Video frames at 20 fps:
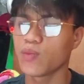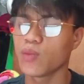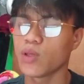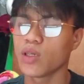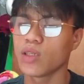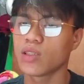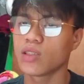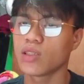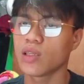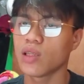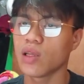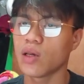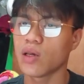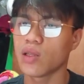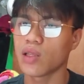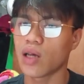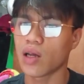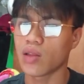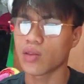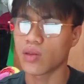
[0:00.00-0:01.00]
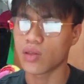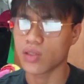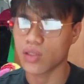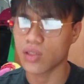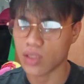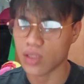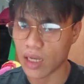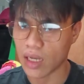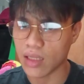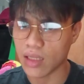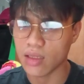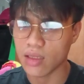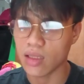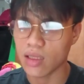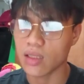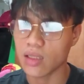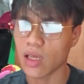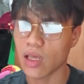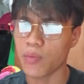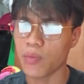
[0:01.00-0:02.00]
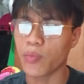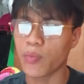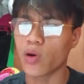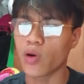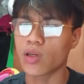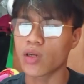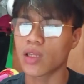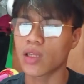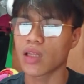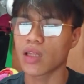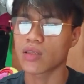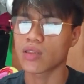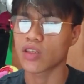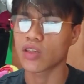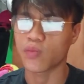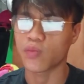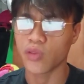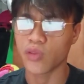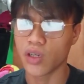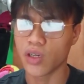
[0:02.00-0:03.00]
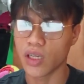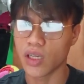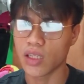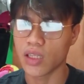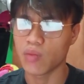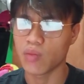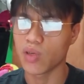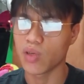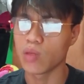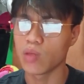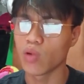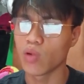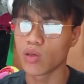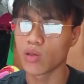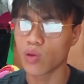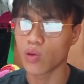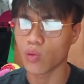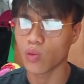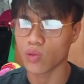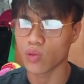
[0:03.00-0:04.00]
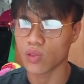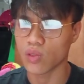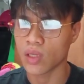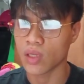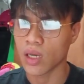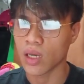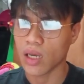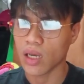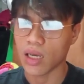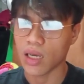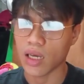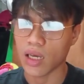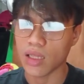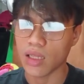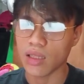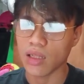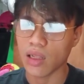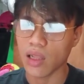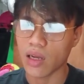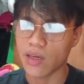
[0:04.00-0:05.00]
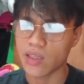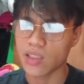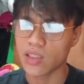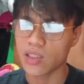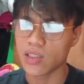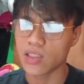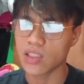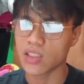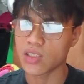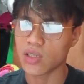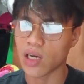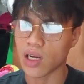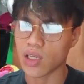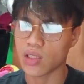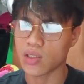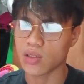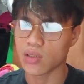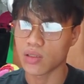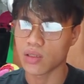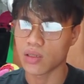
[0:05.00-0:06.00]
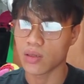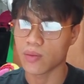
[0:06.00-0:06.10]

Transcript: easily and understand the importance of their individual roles in the larger structure.